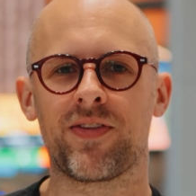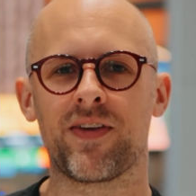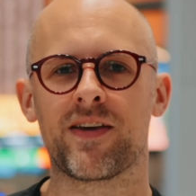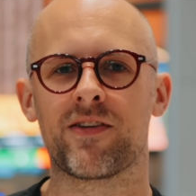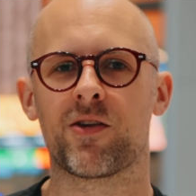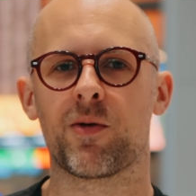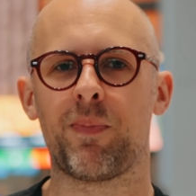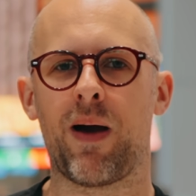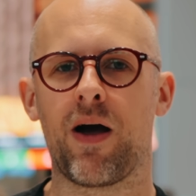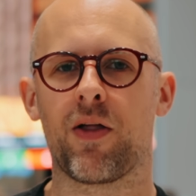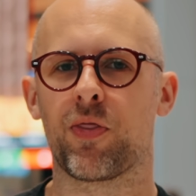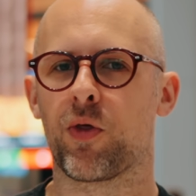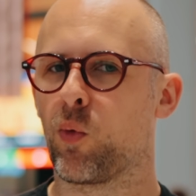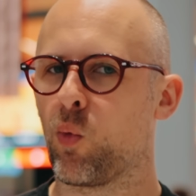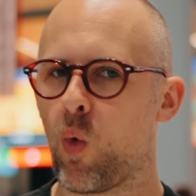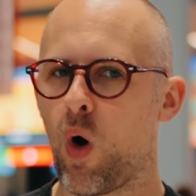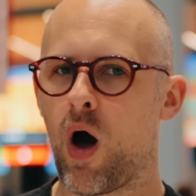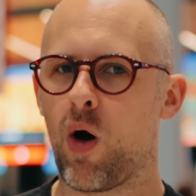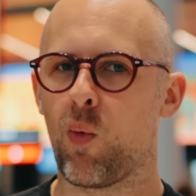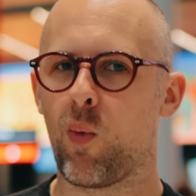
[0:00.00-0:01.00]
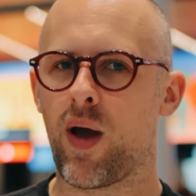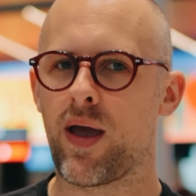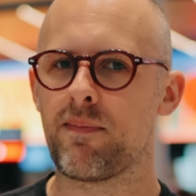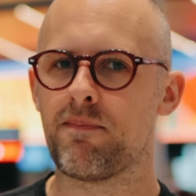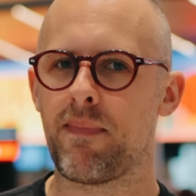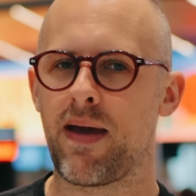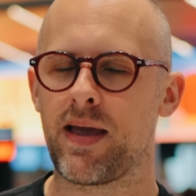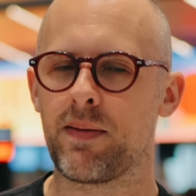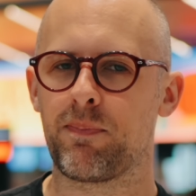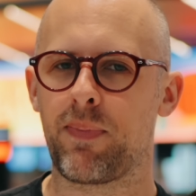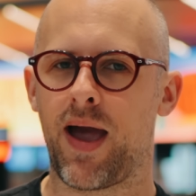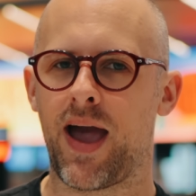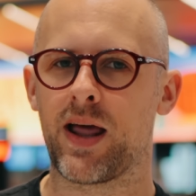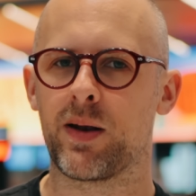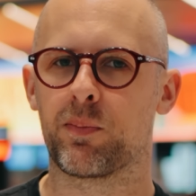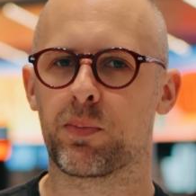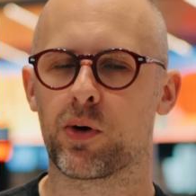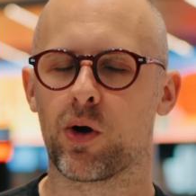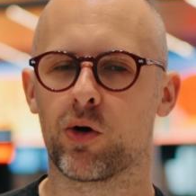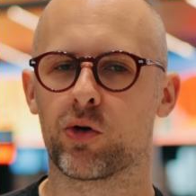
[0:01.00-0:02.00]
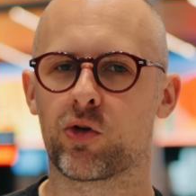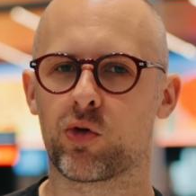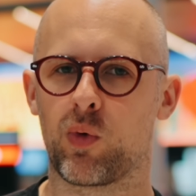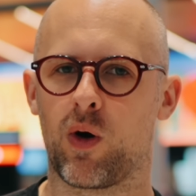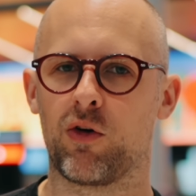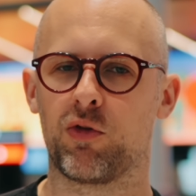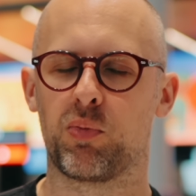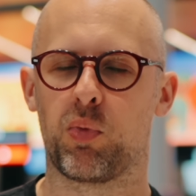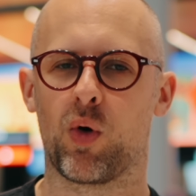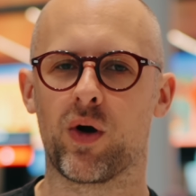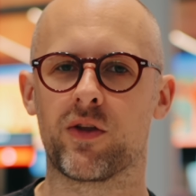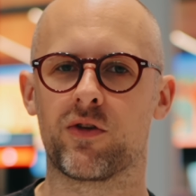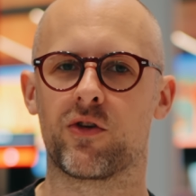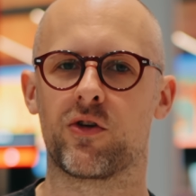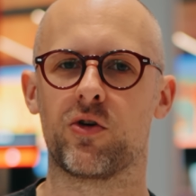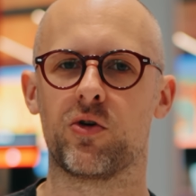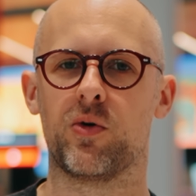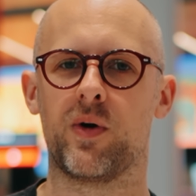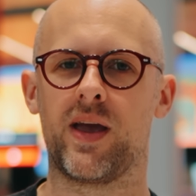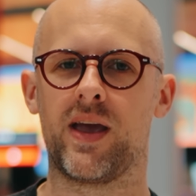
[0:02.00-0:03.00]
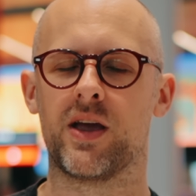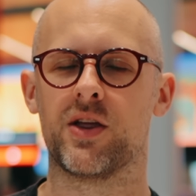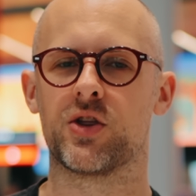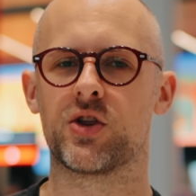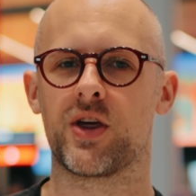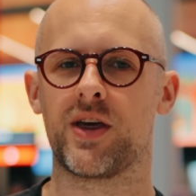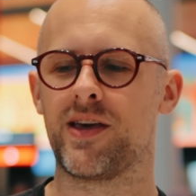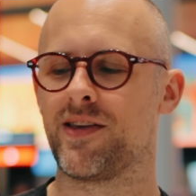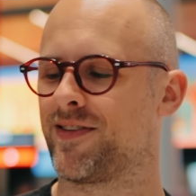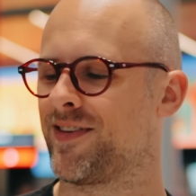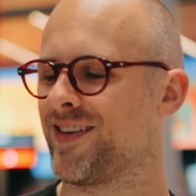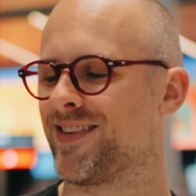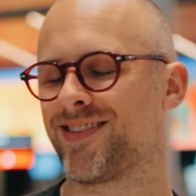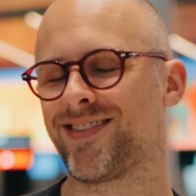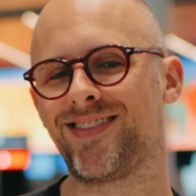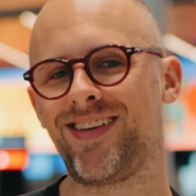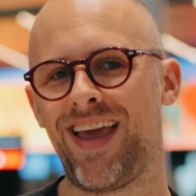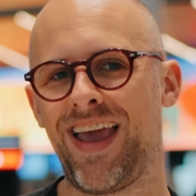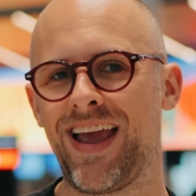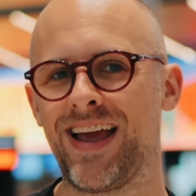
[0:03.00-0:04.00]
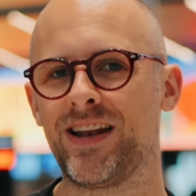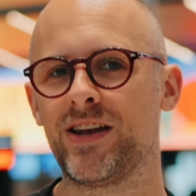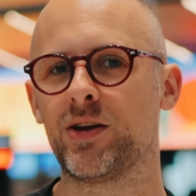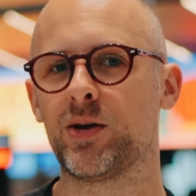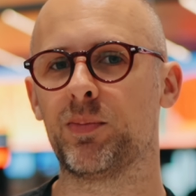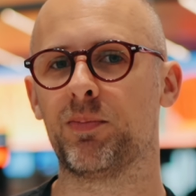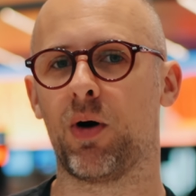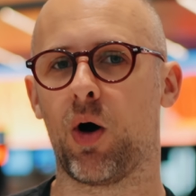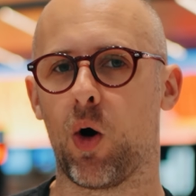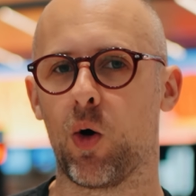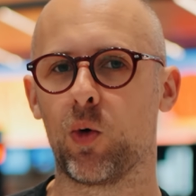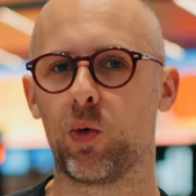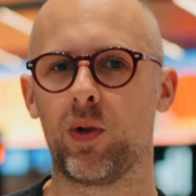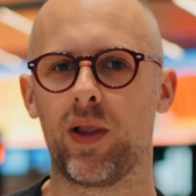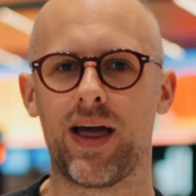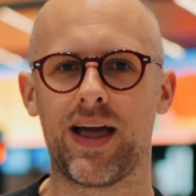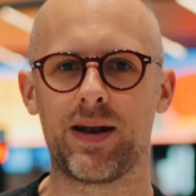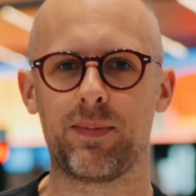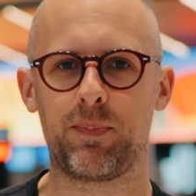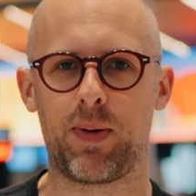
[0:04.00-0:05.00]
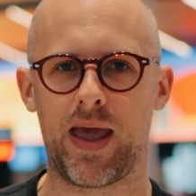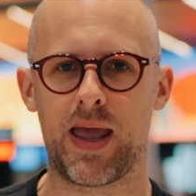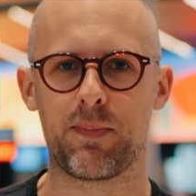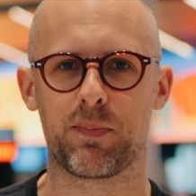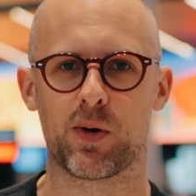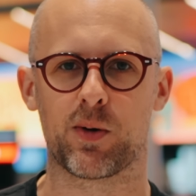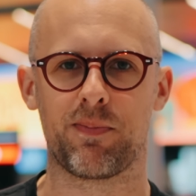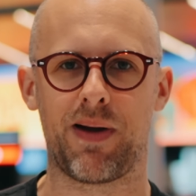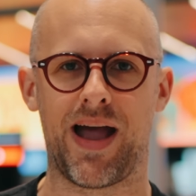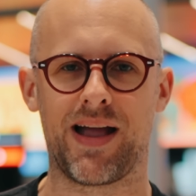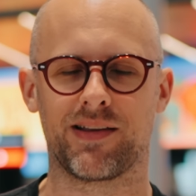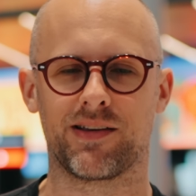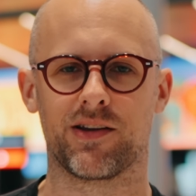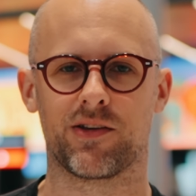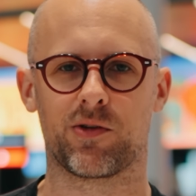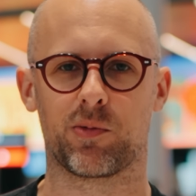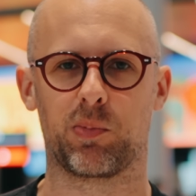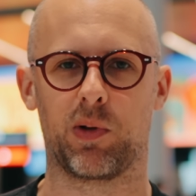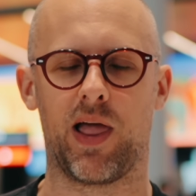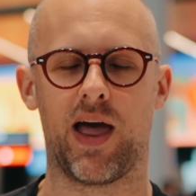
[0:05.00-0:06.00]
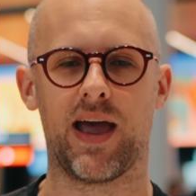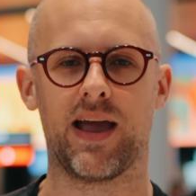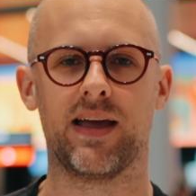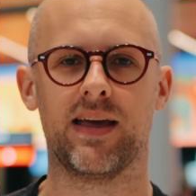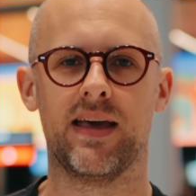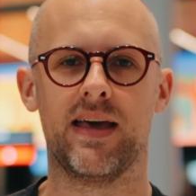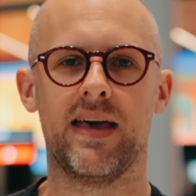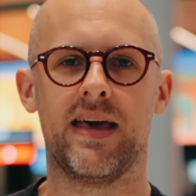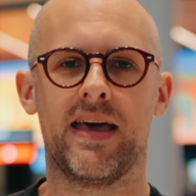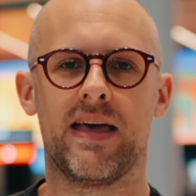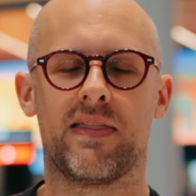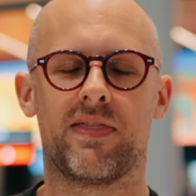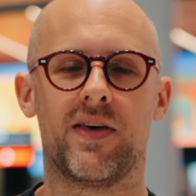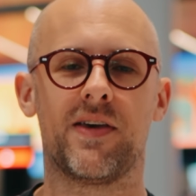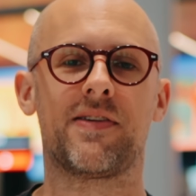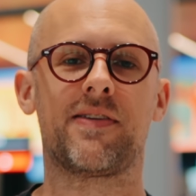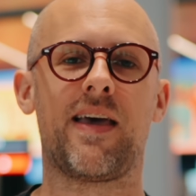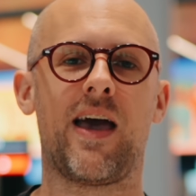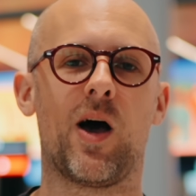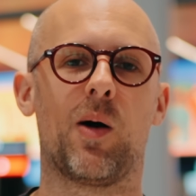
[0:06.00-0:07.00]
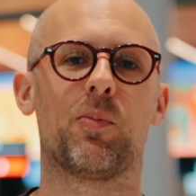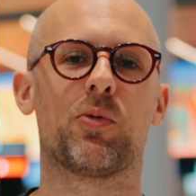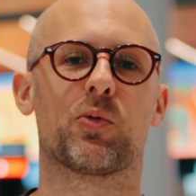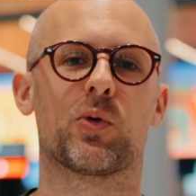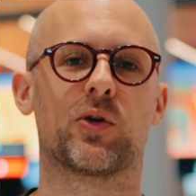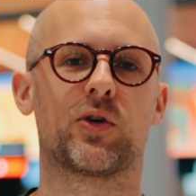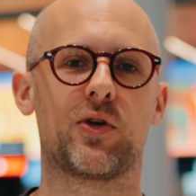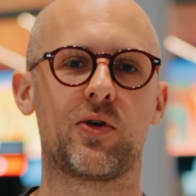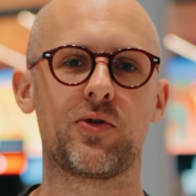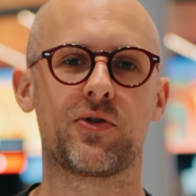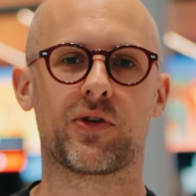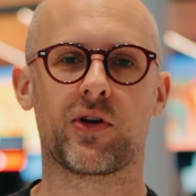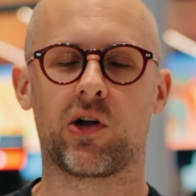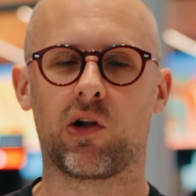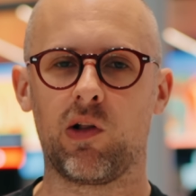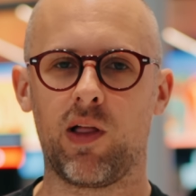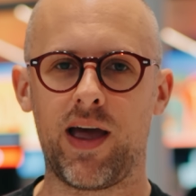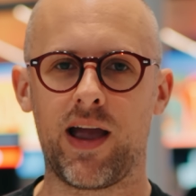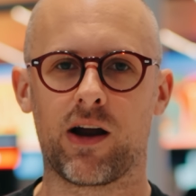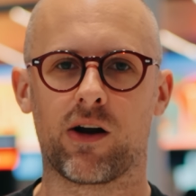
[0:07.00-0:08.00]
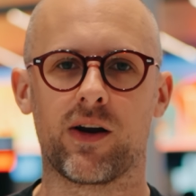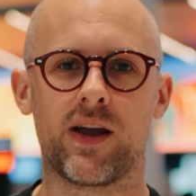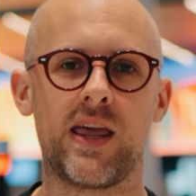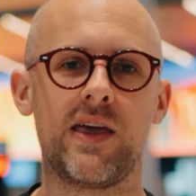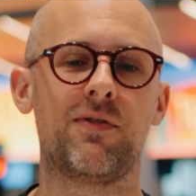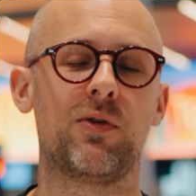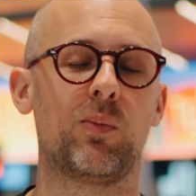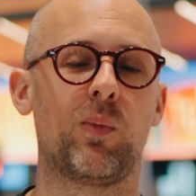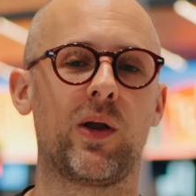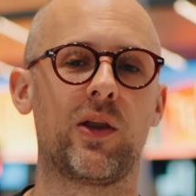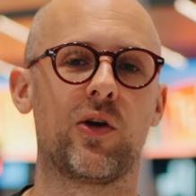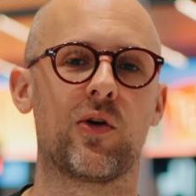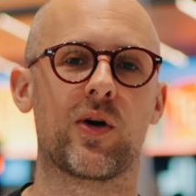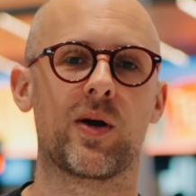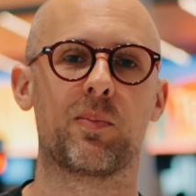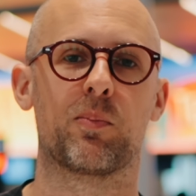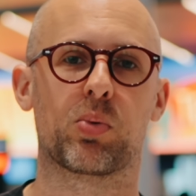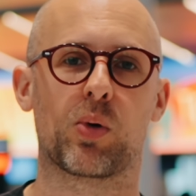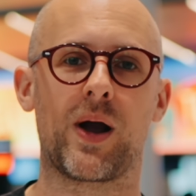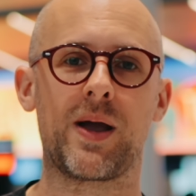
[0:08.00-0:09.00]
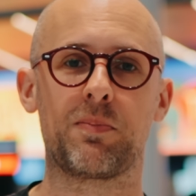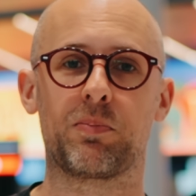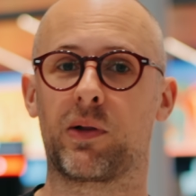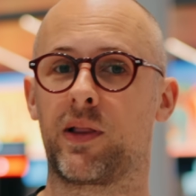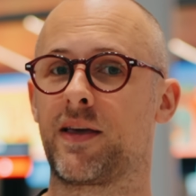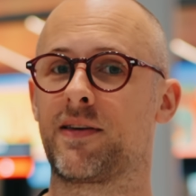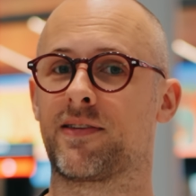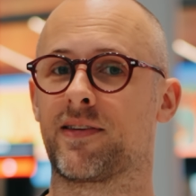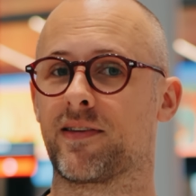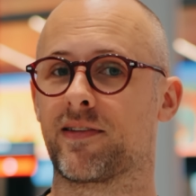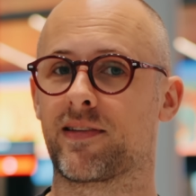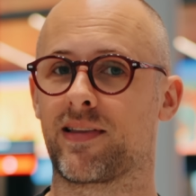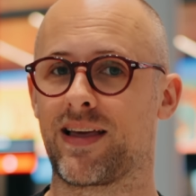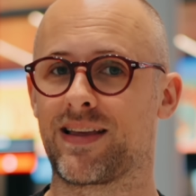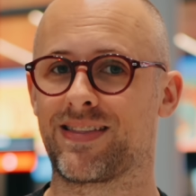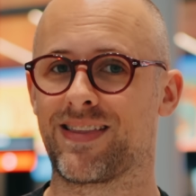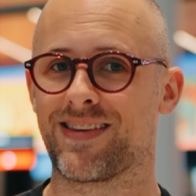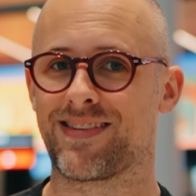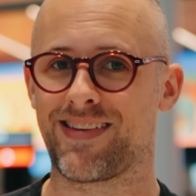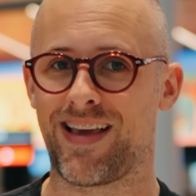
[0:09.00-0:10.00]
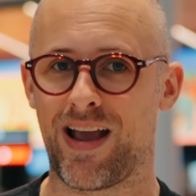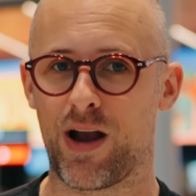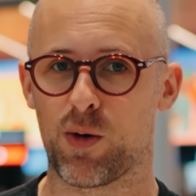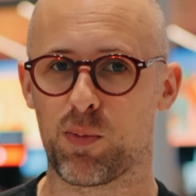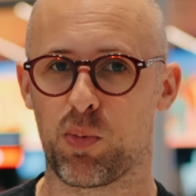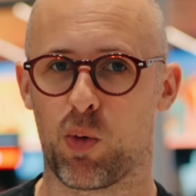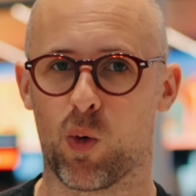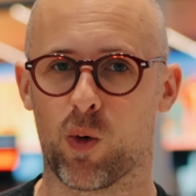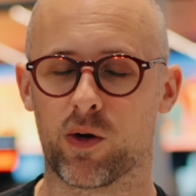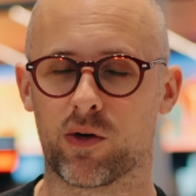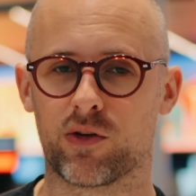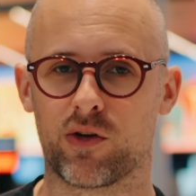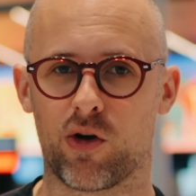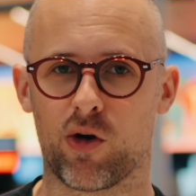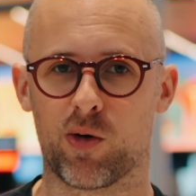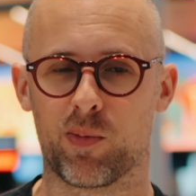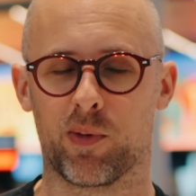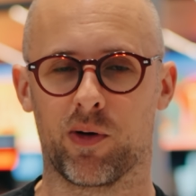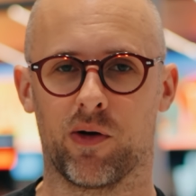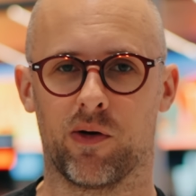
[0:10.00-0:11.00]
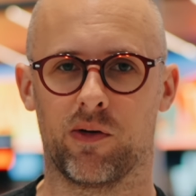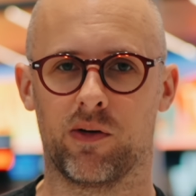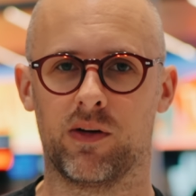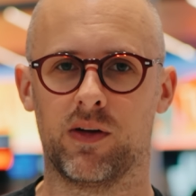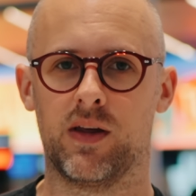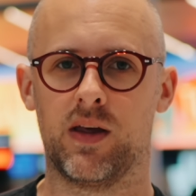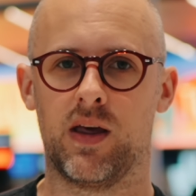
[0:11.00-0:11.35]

things about the Huawei MatePad Pro twelve point two inch is its Tandem OLED paper matte display. This helps reduce glare even when you're in bright places like this airport terminal.